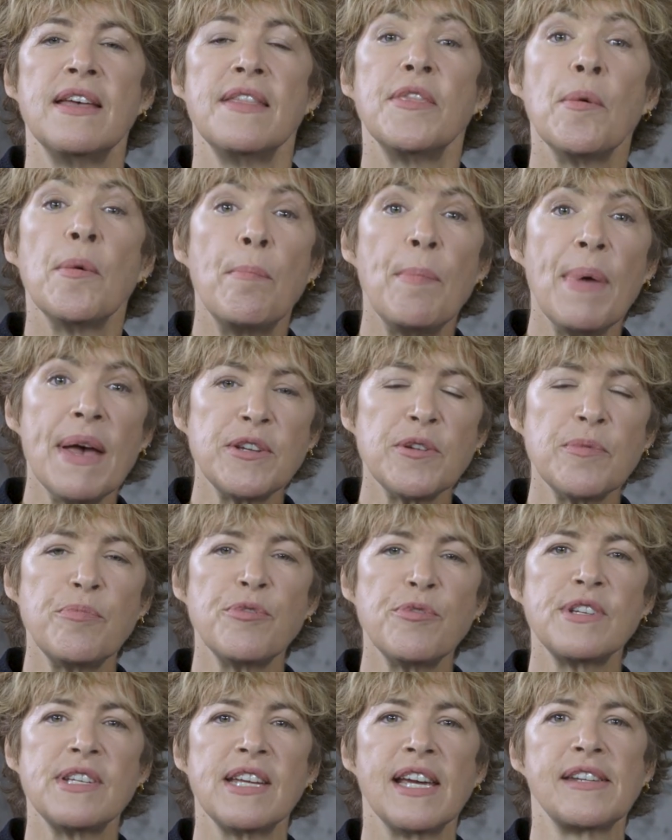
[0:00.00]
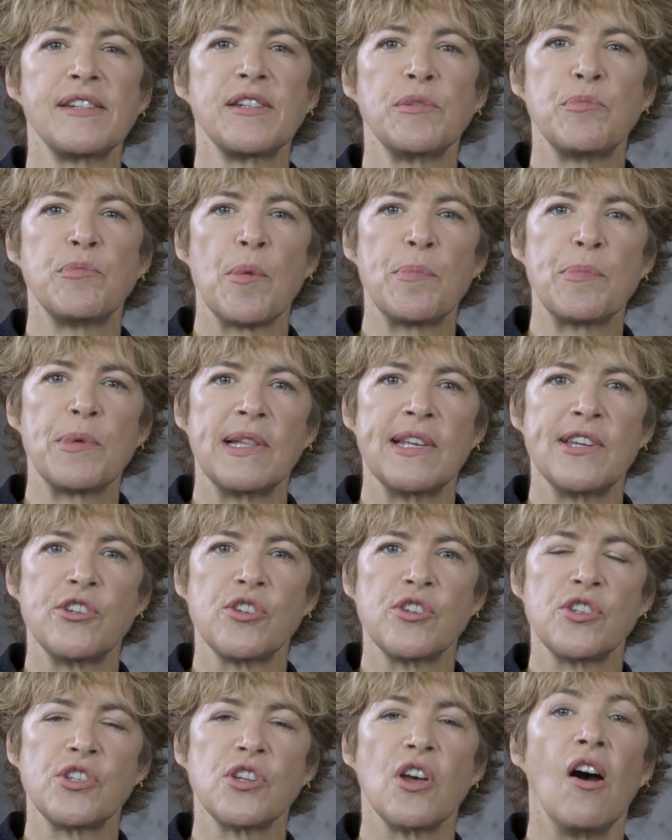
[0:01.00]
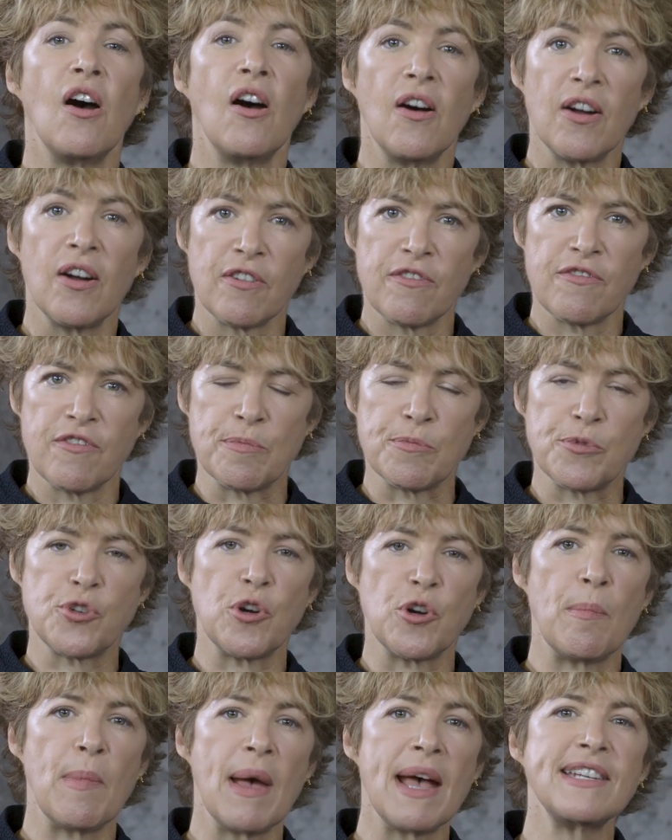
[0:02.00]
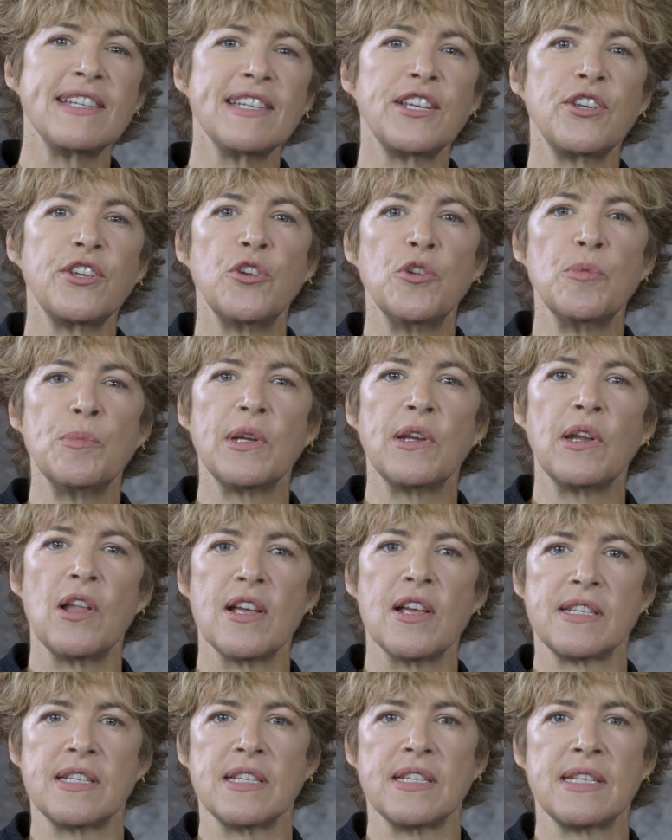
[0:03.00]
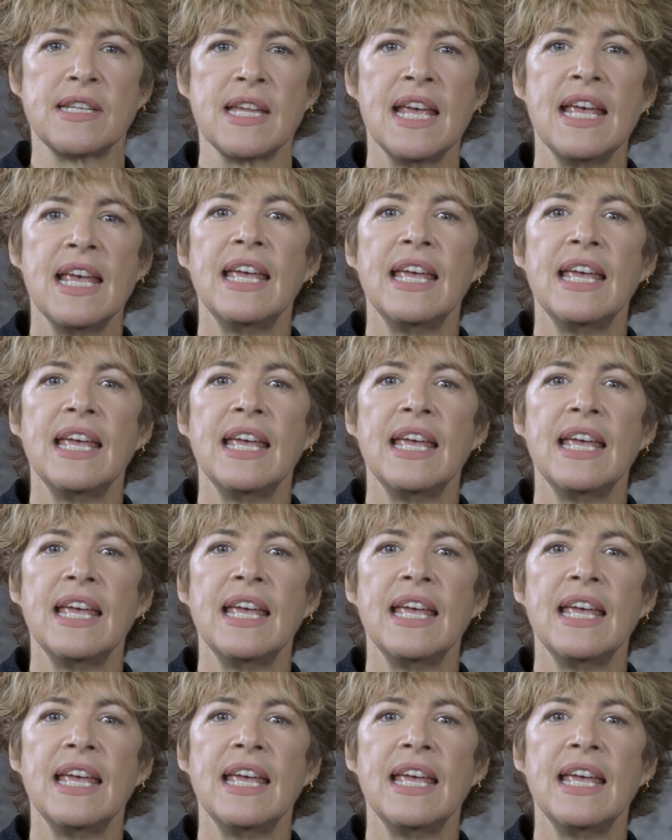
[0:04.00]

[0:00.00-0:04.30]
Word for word: the better protected populations are from traumatic human losses,